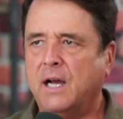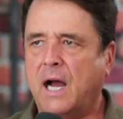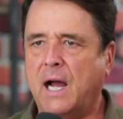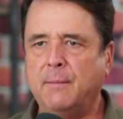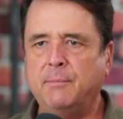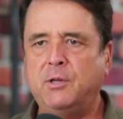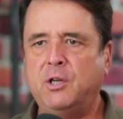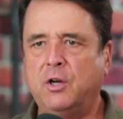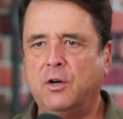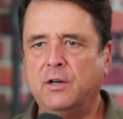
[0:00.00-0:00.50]

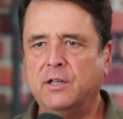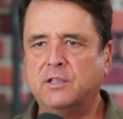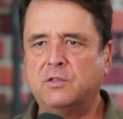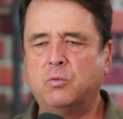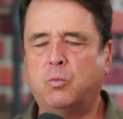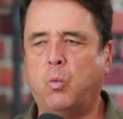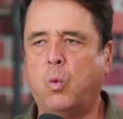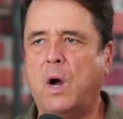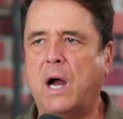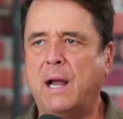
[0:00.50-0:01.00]
I'm
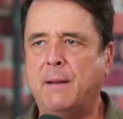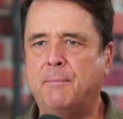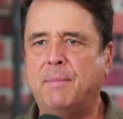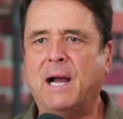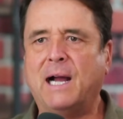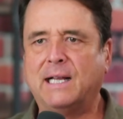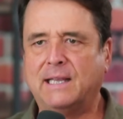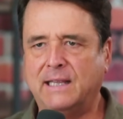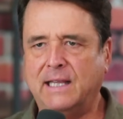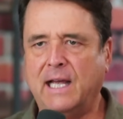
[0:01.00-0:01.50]
curious why
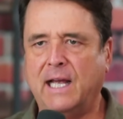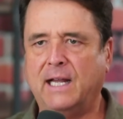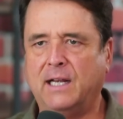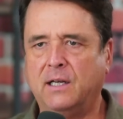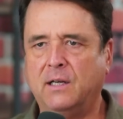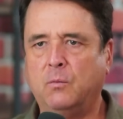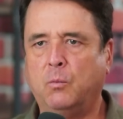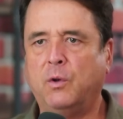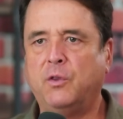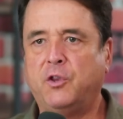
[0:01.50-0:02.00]
back
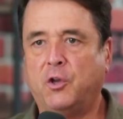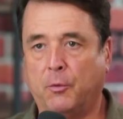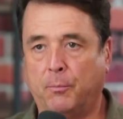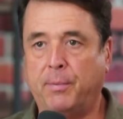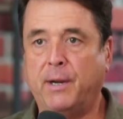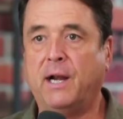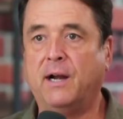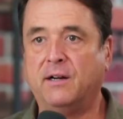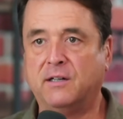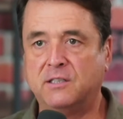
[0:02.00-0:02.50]
then, with your
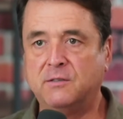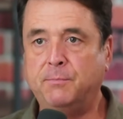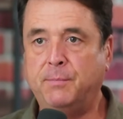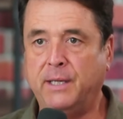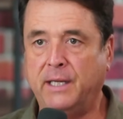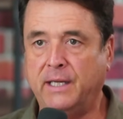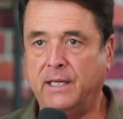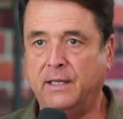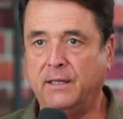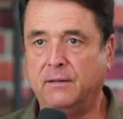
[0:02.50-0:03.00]
parents
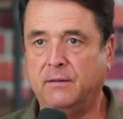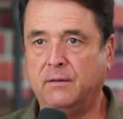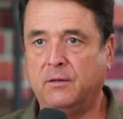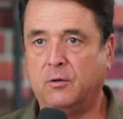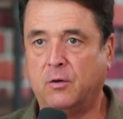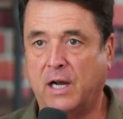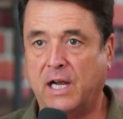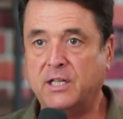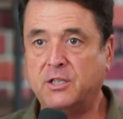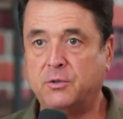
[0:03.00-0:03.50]
being
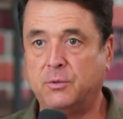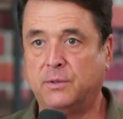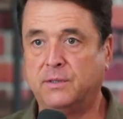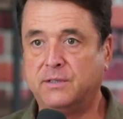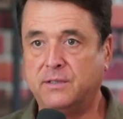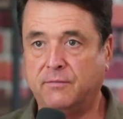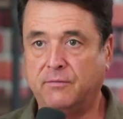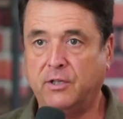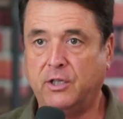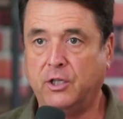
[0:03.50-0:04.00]

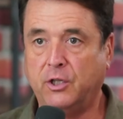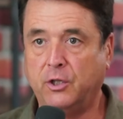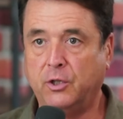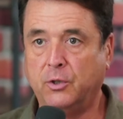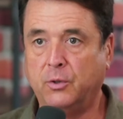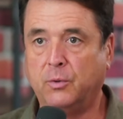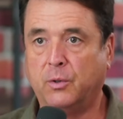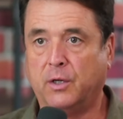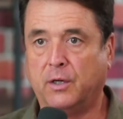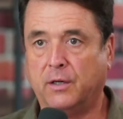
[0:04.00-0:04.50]
graduates of the
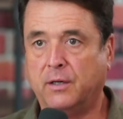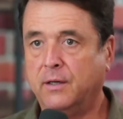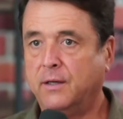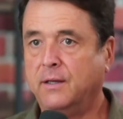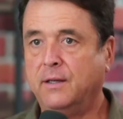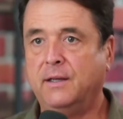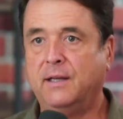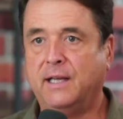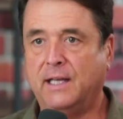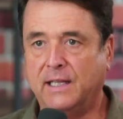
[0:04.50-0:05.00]
U or
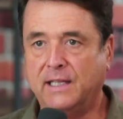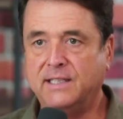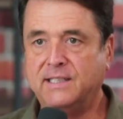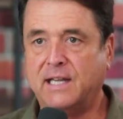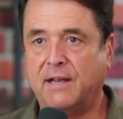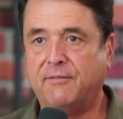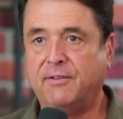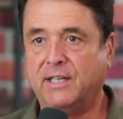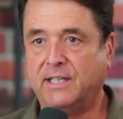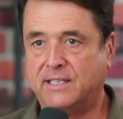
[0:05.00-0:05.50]
at least
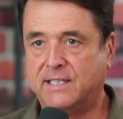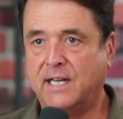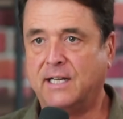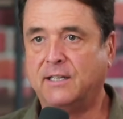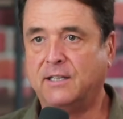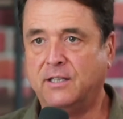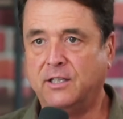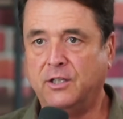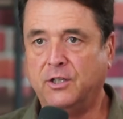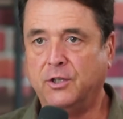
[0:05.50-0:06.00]
having
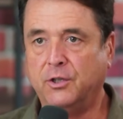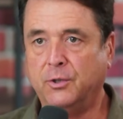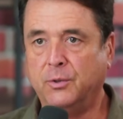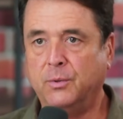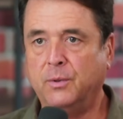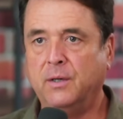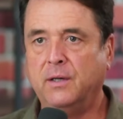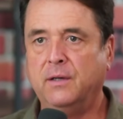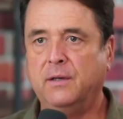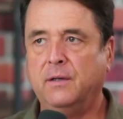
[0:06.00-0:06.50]
attended the
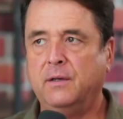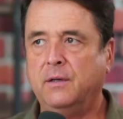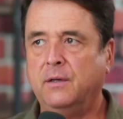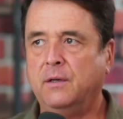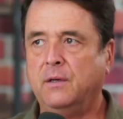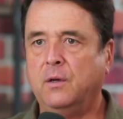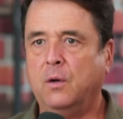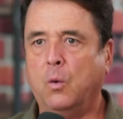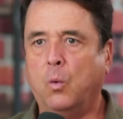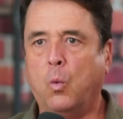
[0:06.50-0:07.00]
U,
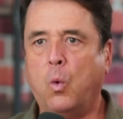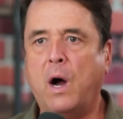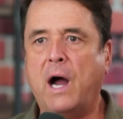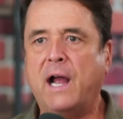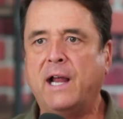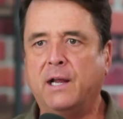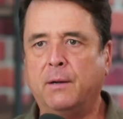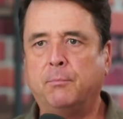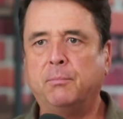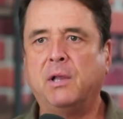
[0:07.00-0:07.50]

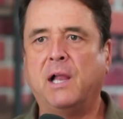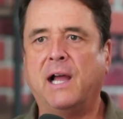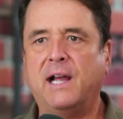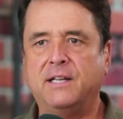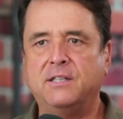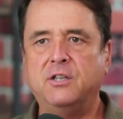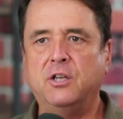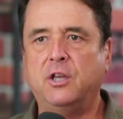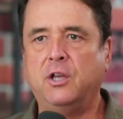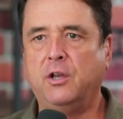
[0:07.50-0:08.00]
why
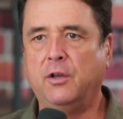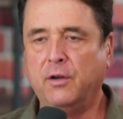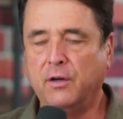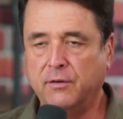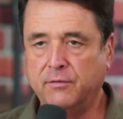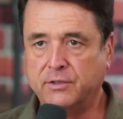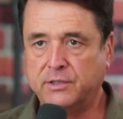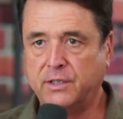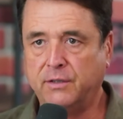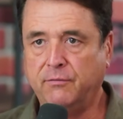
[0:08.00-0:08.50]
applying to the
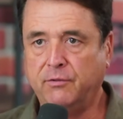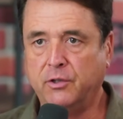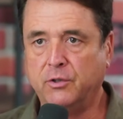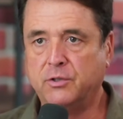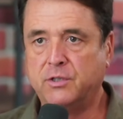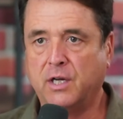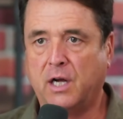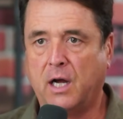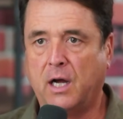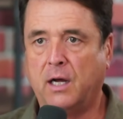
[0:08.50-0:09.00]
University of
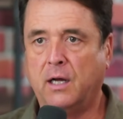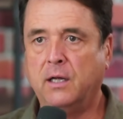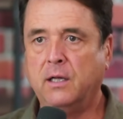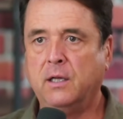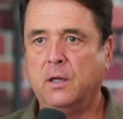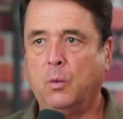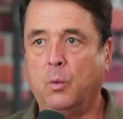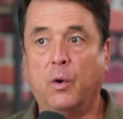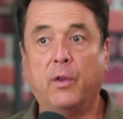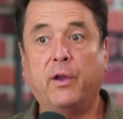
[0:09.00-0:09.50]
Utah,
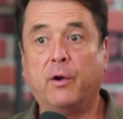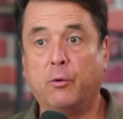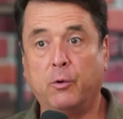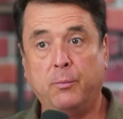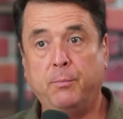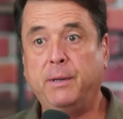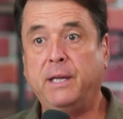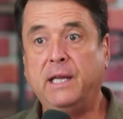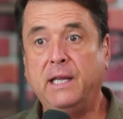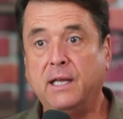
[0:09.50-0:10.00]
where there
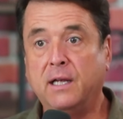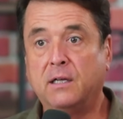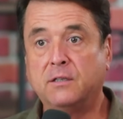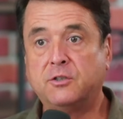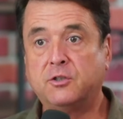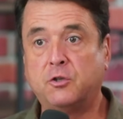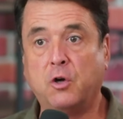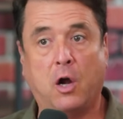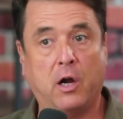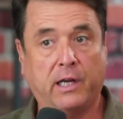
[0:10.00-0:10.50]
would be a
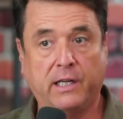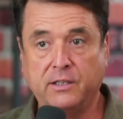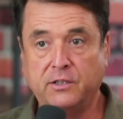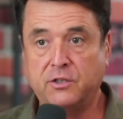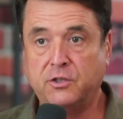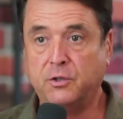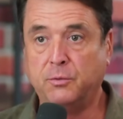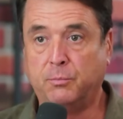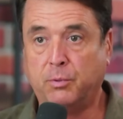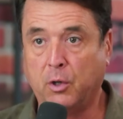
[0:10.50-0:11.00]
strong
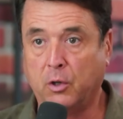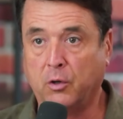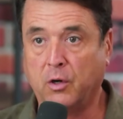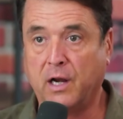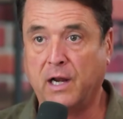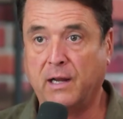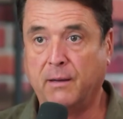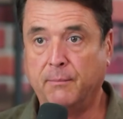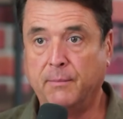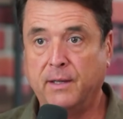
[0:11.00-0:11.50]
institute
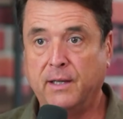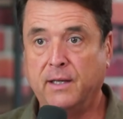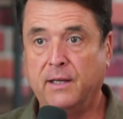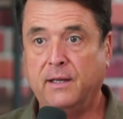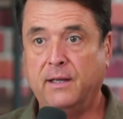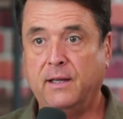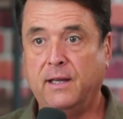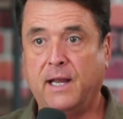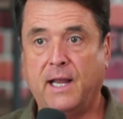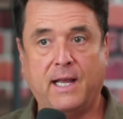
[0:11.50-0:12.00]
program
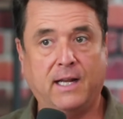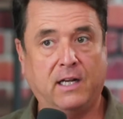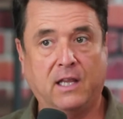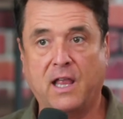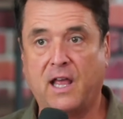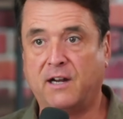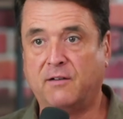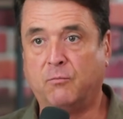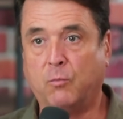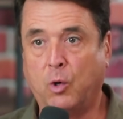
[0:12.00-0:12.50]
yeah. and a
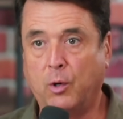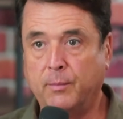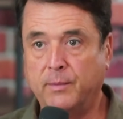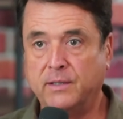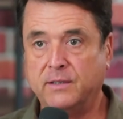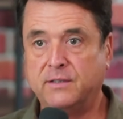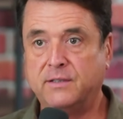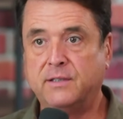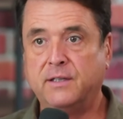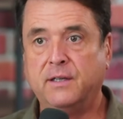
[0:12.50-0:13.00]
lot of
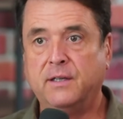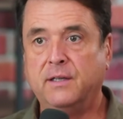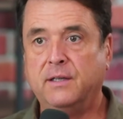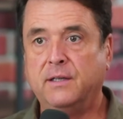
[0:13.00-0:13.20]
Mormons.